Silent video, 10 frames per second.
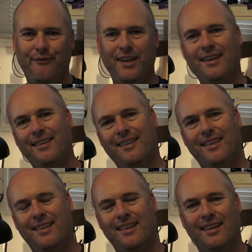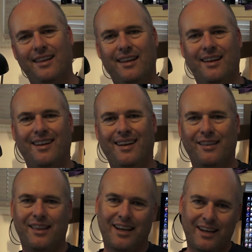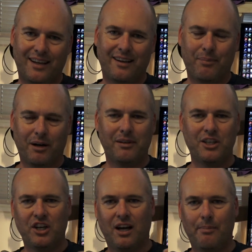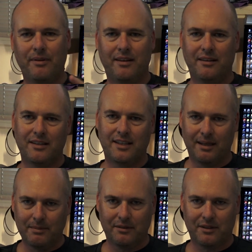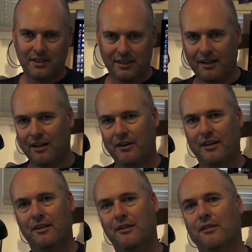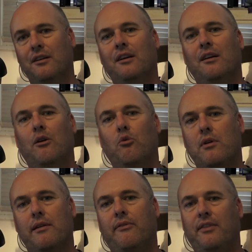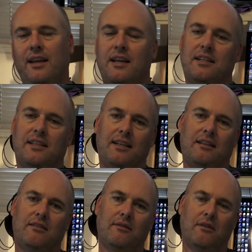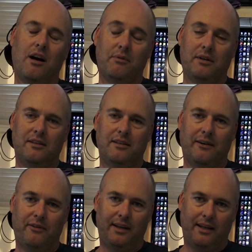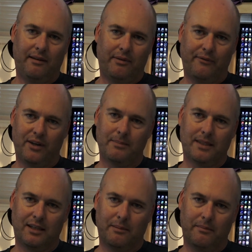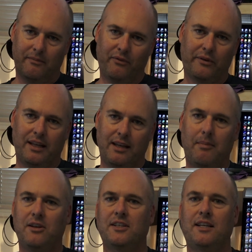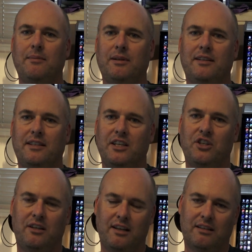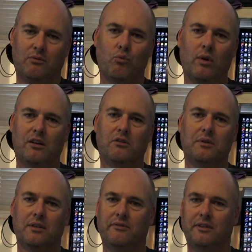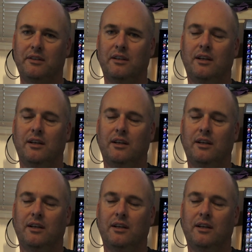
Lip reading: think they're probably sharper than the same sort of scenario with the X-T2. I would definitely give the thumbs up for the image stabilization. It's well worth it,